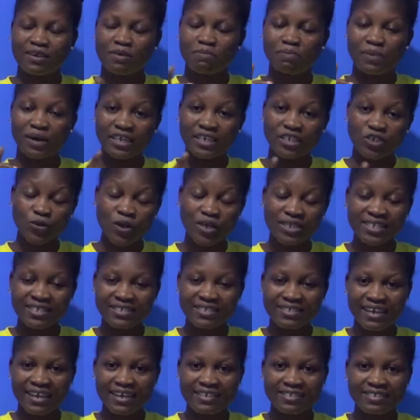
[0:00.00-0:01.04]
by
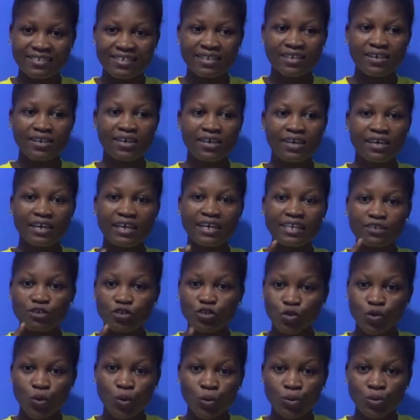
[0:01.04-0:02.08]
2030 in
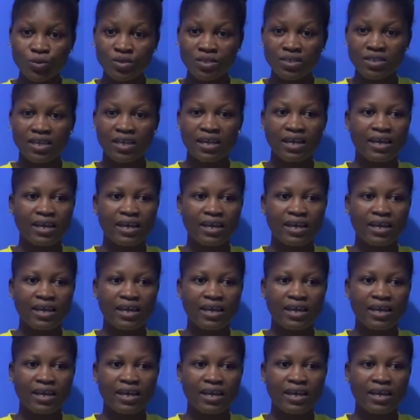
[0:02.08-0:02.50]
schools,